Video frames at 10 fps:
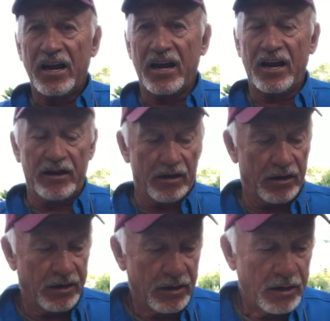And
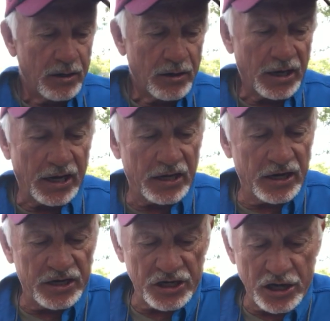
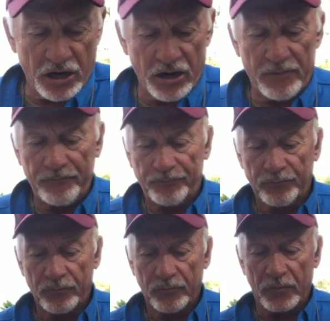then the Yum
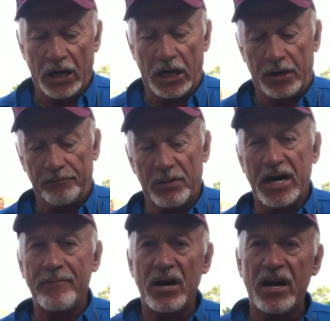
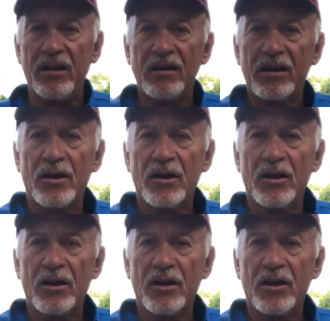Money Minnow.